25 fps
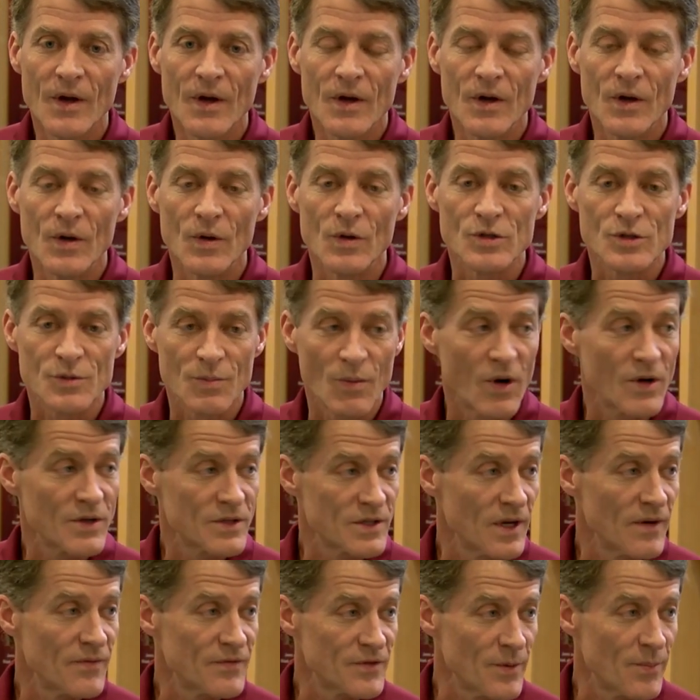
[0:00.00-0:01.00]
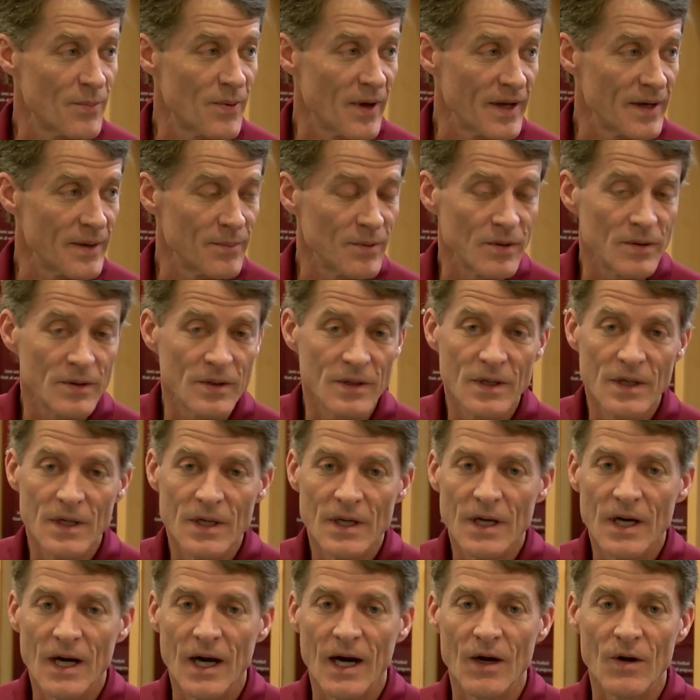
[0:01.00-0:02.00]
who's smart, tough, dependable,
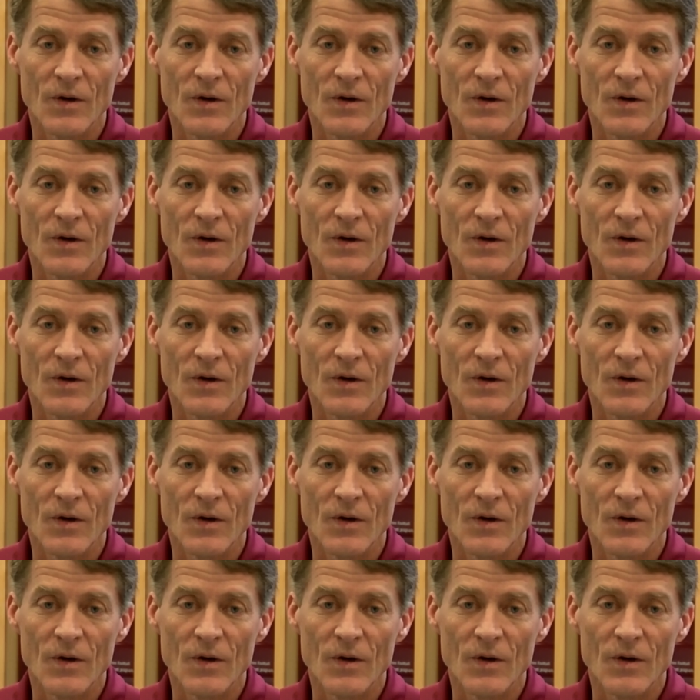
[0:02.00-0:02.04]
uh,